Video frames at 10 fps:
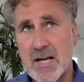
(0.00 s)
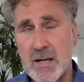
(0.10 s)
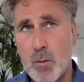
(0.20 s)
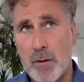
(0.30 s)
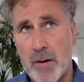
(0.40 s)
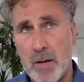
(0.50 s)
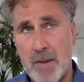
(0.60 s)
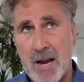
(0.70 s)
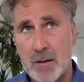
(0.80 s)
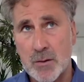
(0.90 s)
any worry
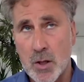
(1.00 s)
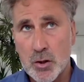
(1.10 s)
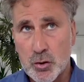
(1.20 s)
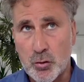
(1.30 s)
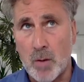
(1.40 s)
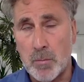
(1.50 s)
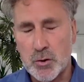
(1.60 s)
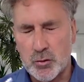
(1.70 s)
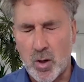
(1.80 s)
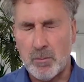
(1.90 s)
about
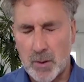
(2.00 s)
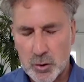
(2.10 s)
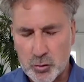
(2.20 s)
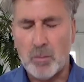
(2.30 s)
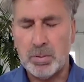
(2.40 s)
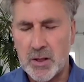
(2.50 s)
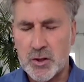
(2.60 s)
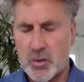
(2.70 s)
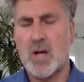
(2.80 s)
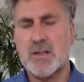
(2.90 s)

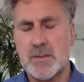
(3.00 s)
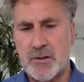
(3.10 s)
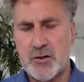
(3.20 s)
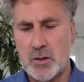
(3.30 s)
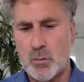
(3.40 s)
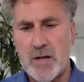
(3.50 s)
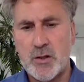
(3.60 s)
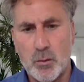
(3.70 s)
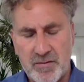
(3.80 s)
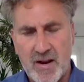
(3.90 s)
droplet transmission when
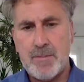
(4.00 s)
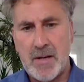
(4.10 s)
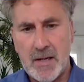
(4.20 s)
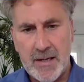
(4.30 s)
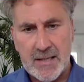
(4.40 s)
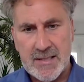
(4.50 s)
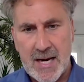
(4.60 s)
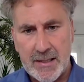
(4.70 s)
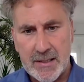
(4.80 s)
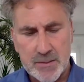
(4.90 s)
you're vaping and
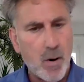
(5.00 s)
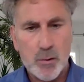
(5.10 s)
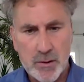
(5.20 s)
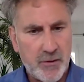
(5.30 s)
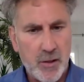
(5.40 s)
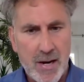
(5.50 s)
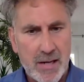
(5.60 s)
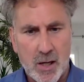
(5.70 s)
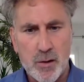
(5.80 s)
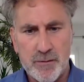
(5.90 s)
exhaling smoke if you
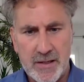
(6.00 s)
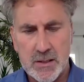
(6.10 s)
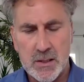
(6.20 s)
had COVID?